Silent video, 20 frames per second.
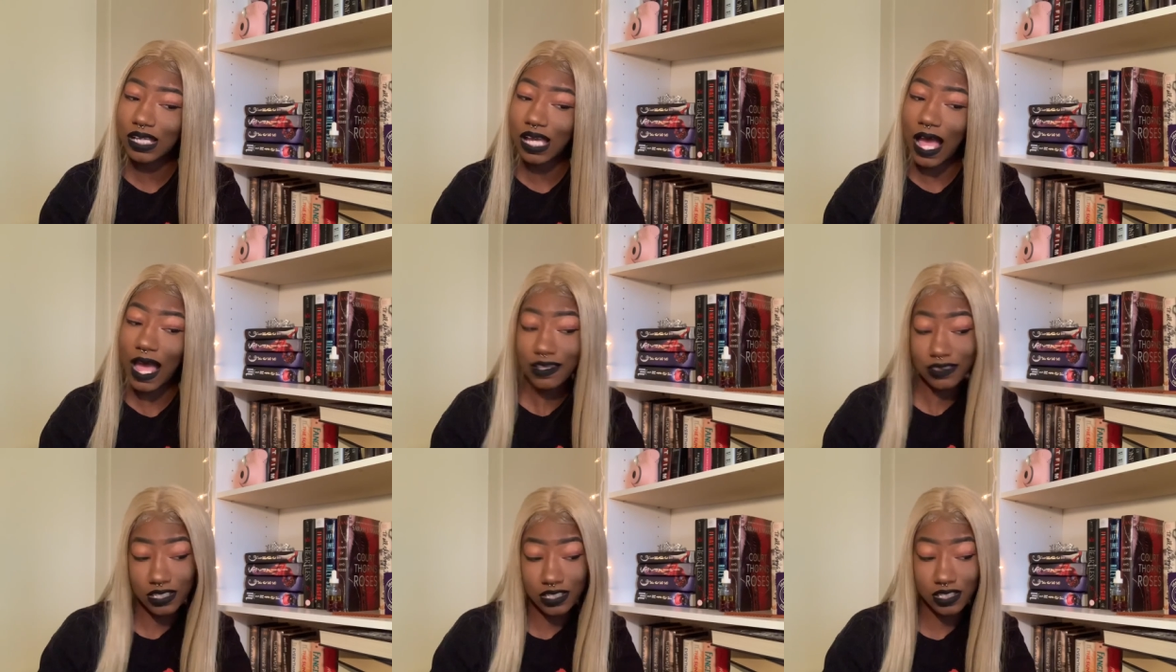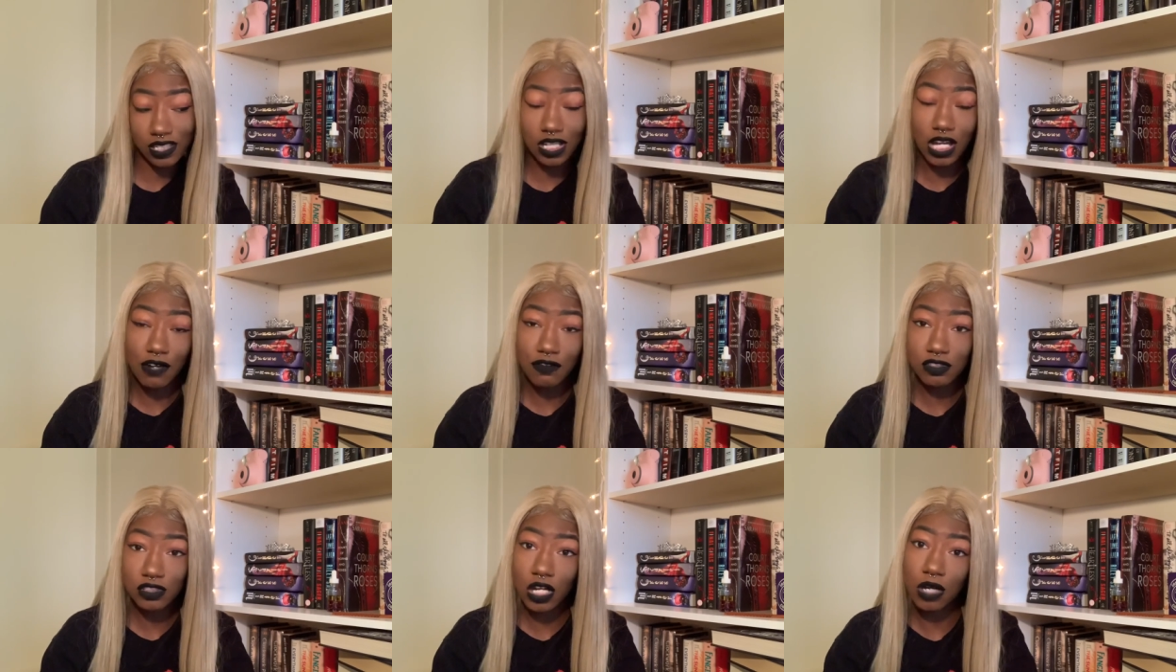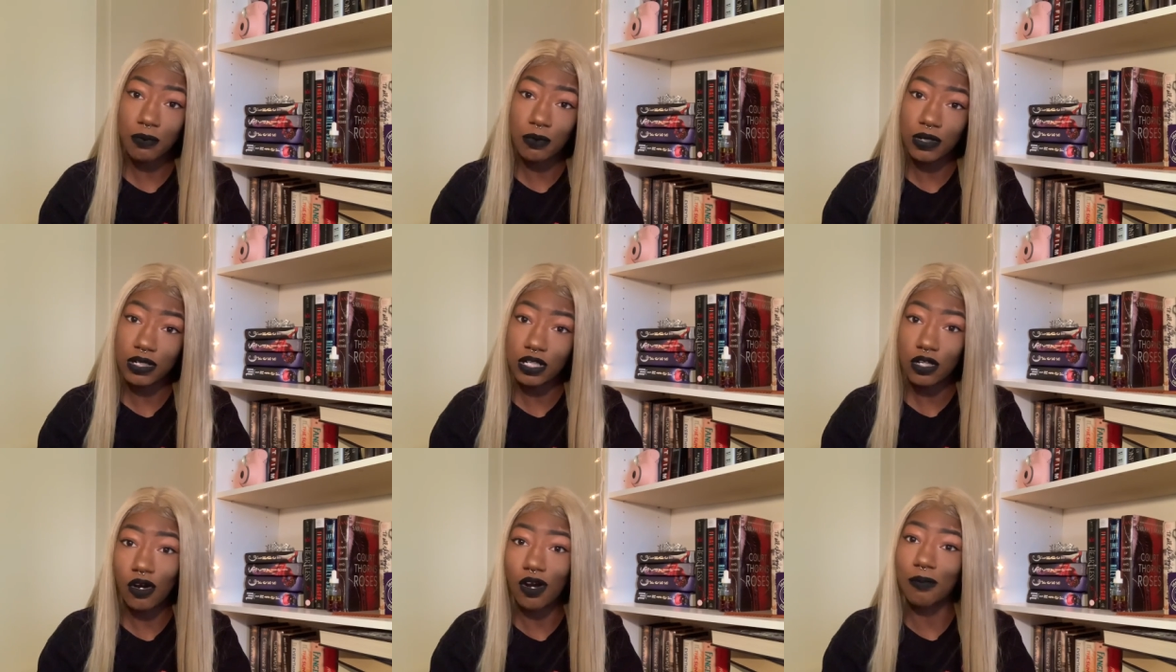I think the covers are
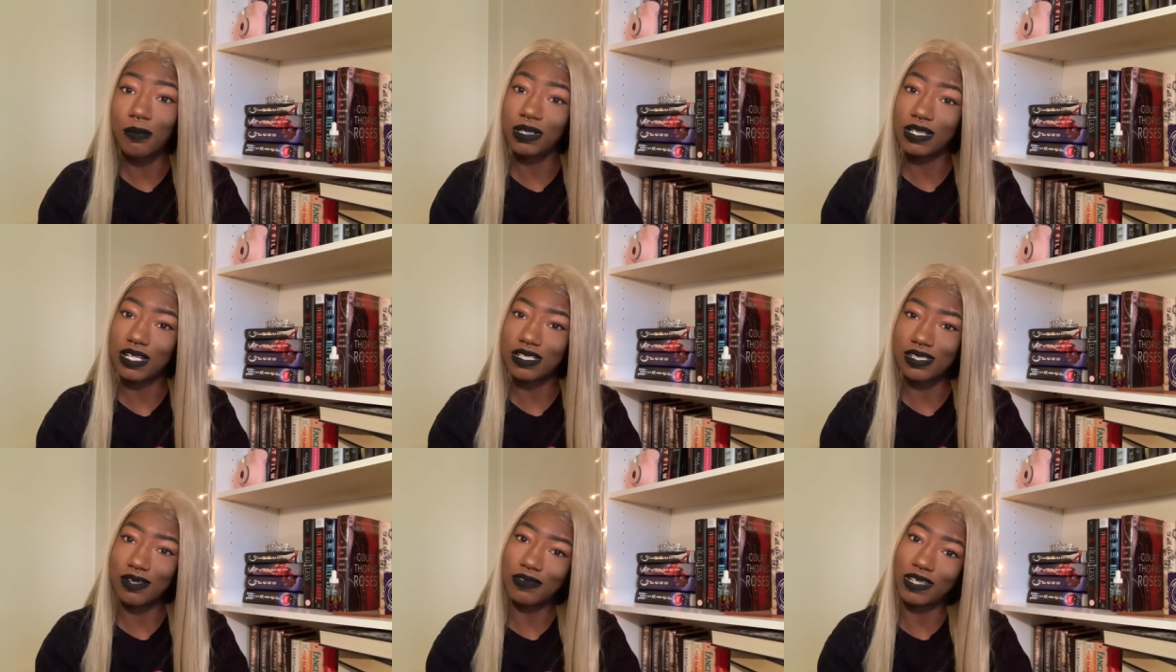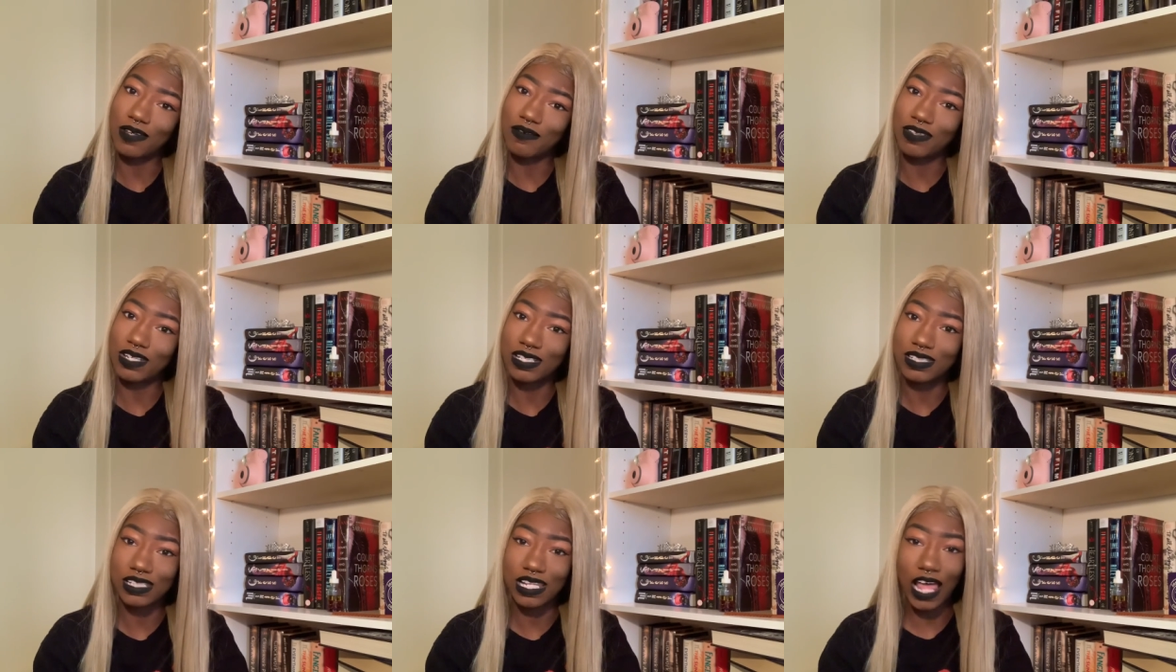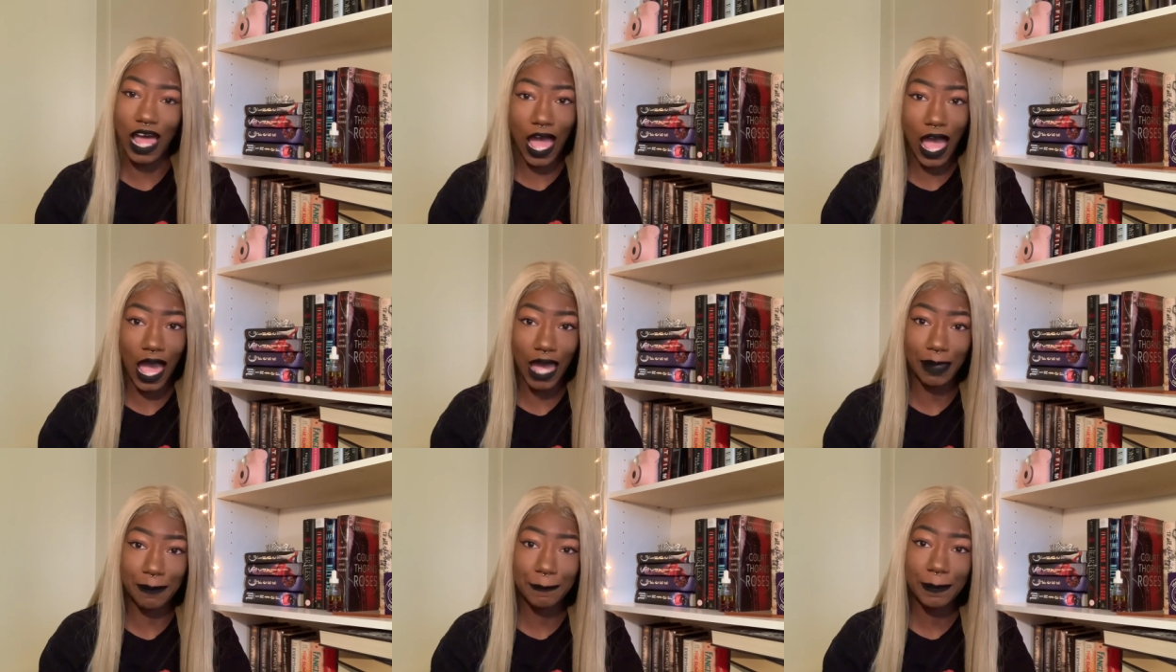pretty or because I'm giving into the
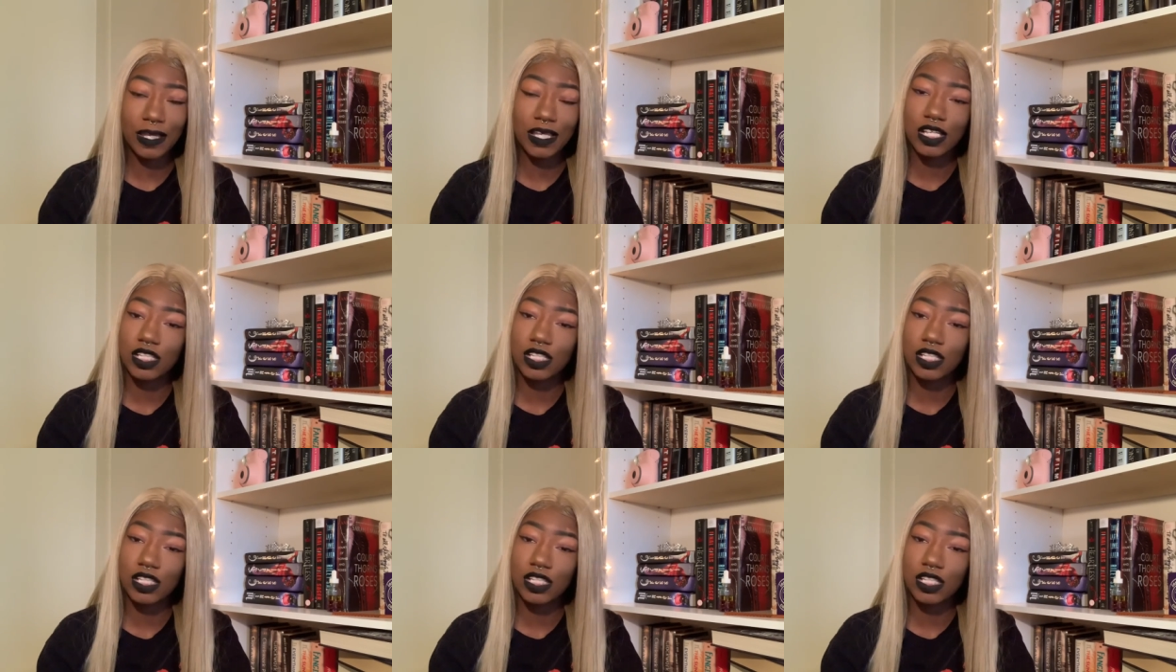hype.